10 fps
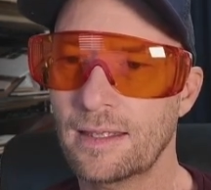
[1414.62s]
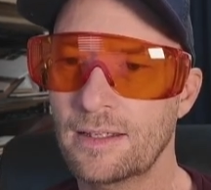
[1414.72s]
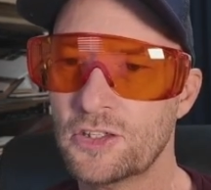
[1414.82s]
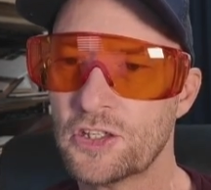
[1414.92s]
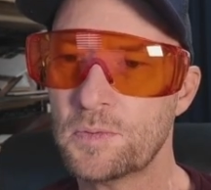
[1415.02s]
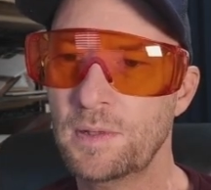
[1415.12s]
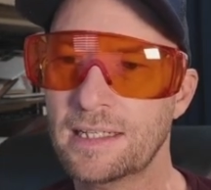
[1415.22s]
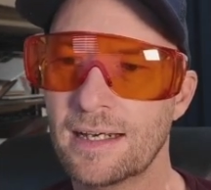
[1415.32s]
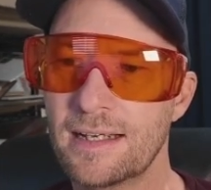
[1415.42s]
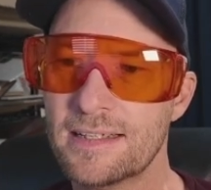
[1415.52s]
Just
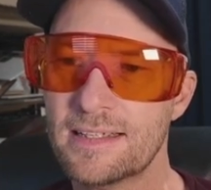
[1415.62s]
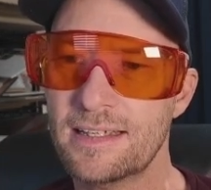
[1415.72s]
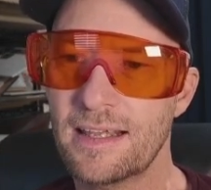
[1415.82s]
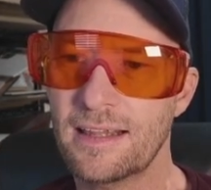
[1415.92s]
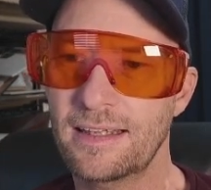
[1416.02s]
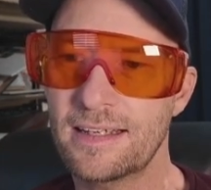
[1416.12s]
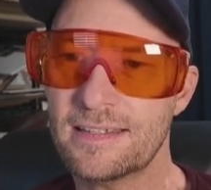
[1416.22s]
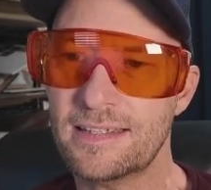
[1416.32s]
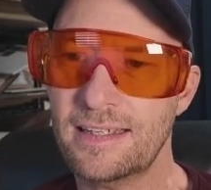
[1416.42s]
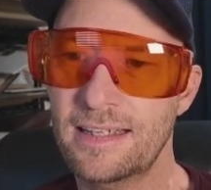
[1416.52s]
because
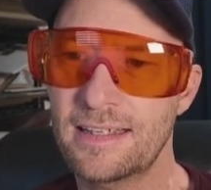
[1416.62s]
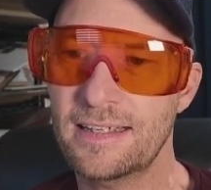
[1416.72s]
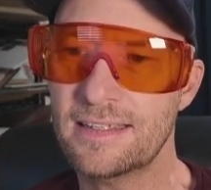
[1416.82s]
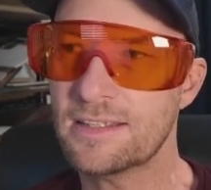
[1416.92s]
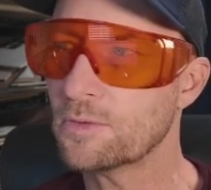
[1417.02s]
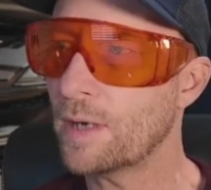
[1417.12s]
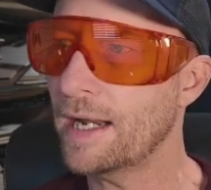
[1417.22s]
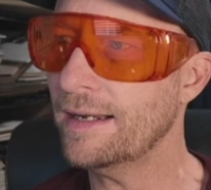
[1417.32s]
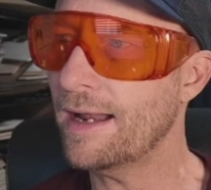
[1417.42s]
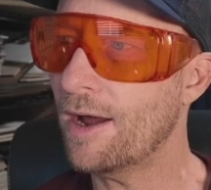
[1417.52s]
this is
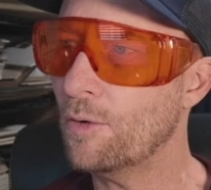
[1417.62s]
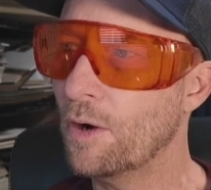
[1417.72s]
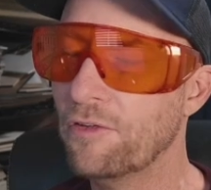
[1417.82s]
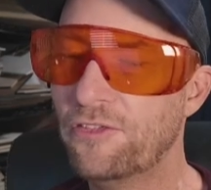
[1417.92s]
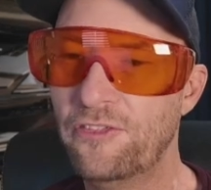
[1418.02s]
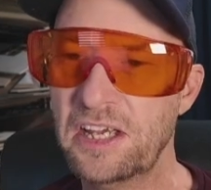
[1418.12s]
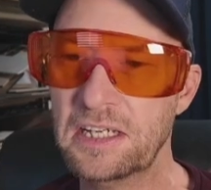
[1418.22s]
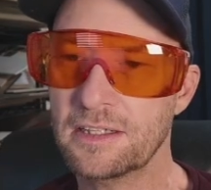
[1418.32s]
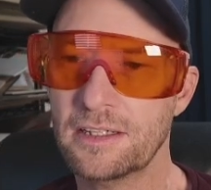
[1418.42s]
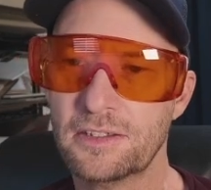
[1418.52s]
right now a
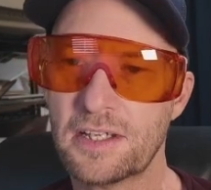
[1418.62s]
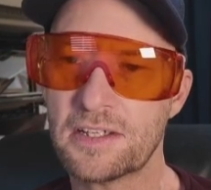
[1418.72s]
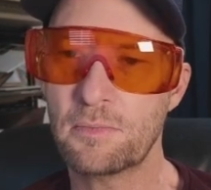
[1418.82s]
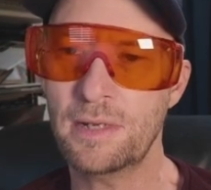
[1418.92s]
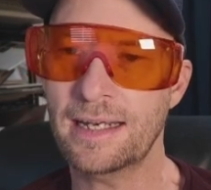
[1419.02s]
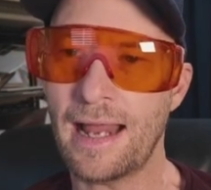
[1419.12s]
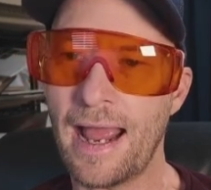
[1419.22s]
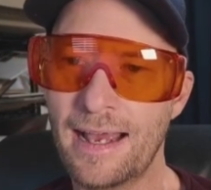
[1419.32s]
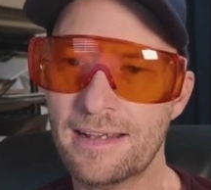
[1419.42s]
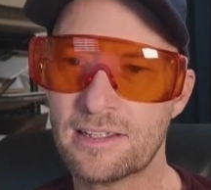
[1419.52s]
fill doesn't mean it
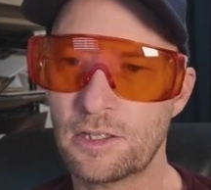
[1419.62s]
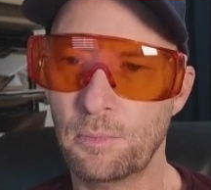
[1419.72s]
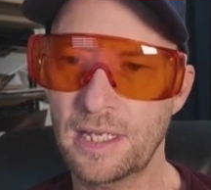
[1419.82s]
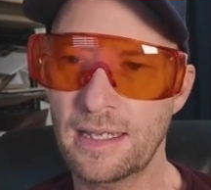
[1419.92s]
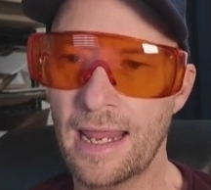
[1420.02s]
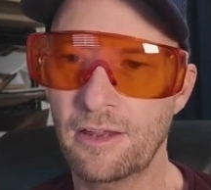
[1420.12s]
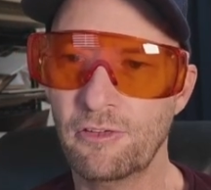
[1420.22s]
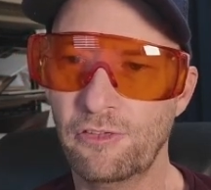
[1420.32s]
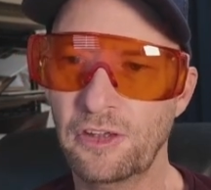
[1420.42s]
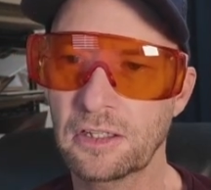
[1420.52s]
has to be a
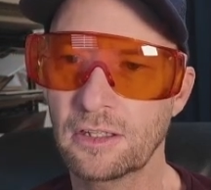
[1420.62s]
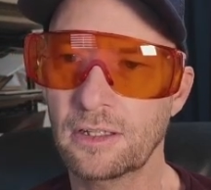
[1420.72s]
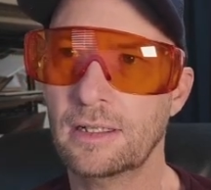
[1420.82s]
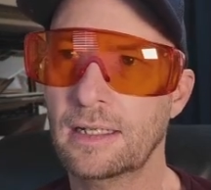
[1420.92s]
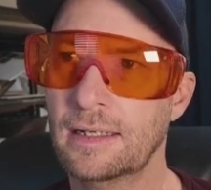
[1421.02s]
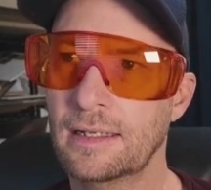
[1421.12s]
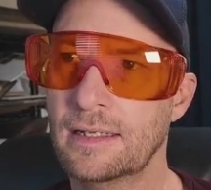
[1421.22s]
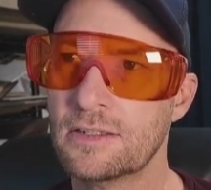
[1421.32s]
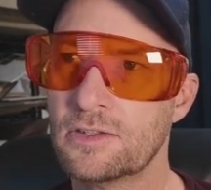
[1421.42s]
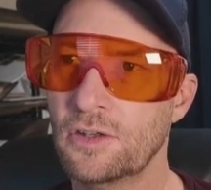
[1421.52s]
fill.
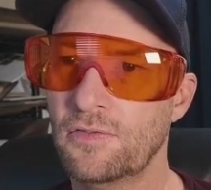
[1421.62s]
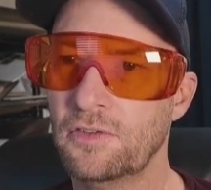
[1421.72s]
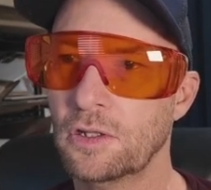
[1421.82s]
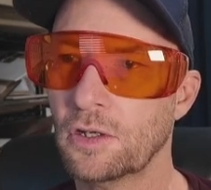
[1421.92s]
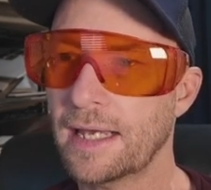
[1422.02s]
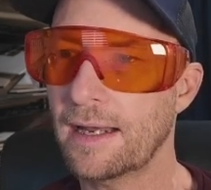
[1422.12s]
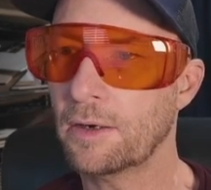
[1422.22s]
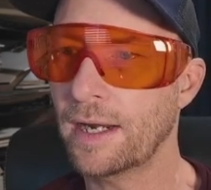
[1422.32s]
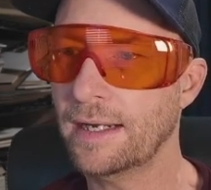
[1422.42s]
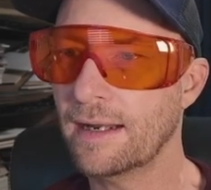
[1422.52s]
So if you look at it
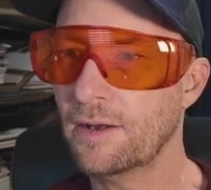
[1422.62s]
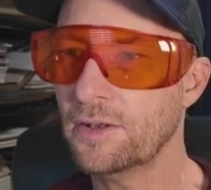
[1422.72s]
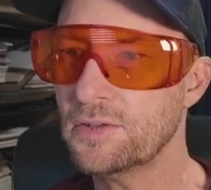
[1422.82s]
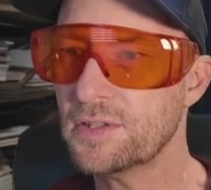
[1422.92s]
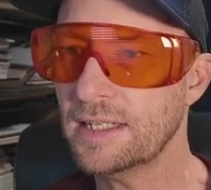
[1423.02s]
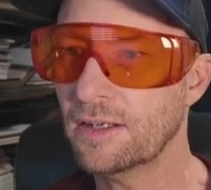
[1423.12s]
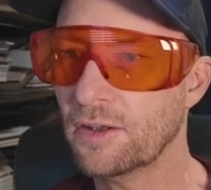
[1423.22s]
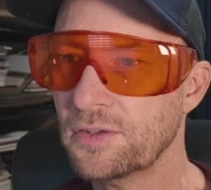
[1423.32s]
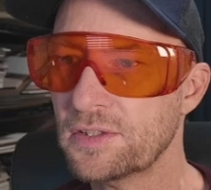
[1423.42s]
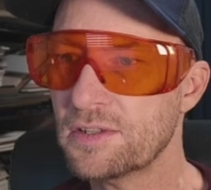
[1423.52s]
right now, you see
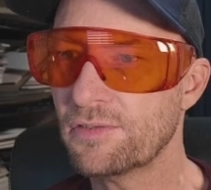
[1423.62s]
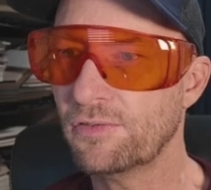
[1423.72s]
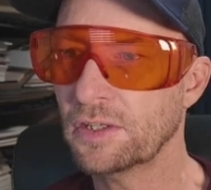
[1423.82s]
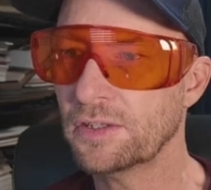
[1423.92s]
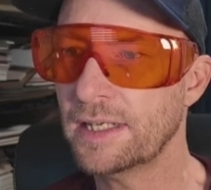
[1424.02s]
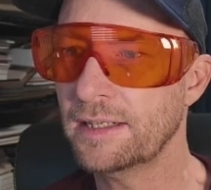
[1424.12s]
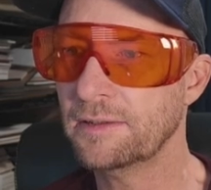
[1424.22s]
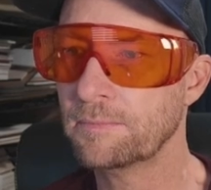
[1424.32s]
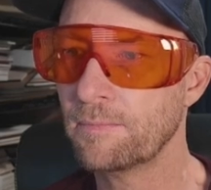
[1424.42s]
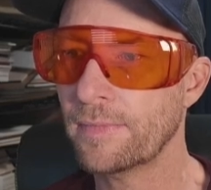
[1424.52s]
all this is filled
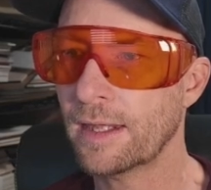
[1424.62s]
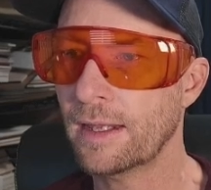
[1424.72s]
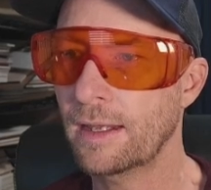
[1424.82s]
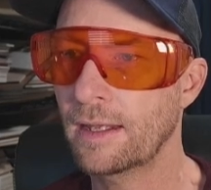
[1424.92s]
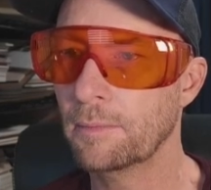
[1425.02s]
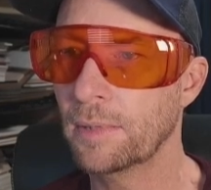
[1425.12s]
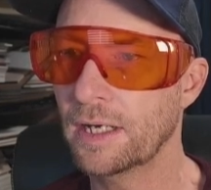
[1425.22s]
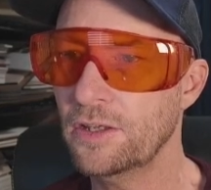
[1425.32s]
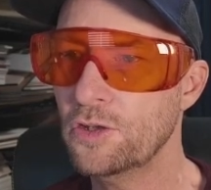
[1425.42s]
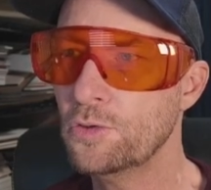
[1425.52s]
in.
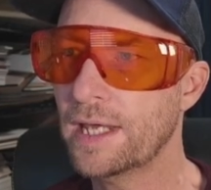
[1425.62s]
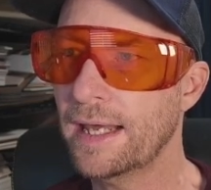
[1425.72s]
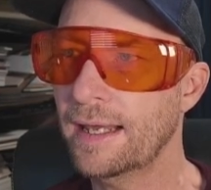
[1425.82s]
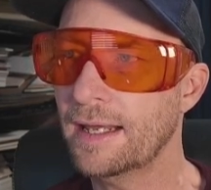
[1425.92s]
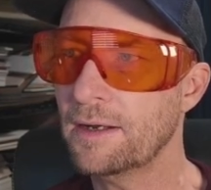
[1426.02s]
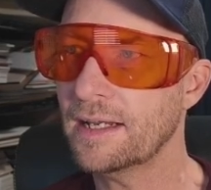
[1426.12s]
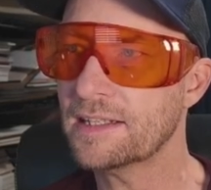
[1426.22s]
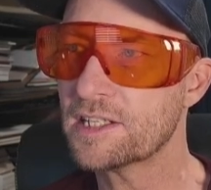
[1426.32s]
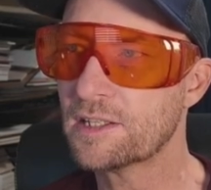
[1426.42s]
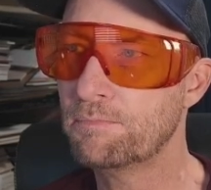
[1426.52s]
But you can
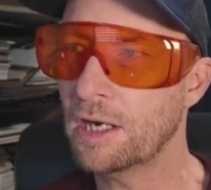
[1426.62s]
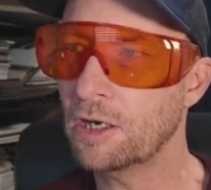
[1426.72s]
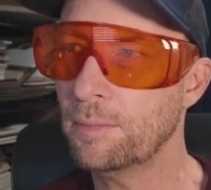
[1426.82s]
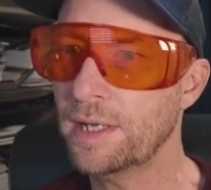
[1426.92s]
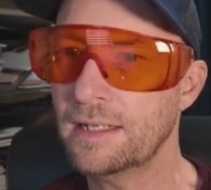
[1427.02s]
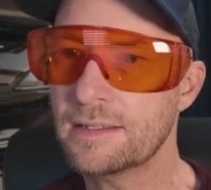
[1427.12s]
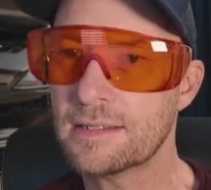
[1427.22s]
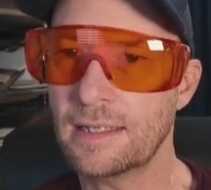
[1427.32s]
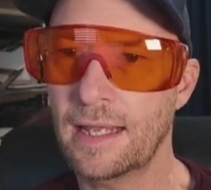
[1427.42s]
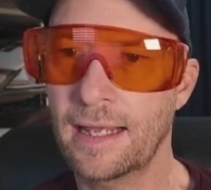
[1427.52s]

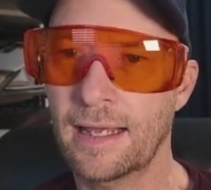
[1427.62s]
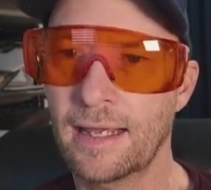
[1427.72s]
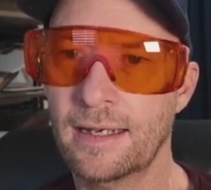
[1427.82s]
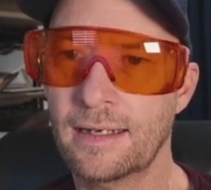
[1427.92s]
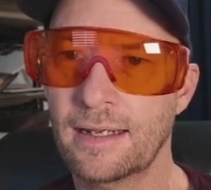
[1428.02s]
experiment and,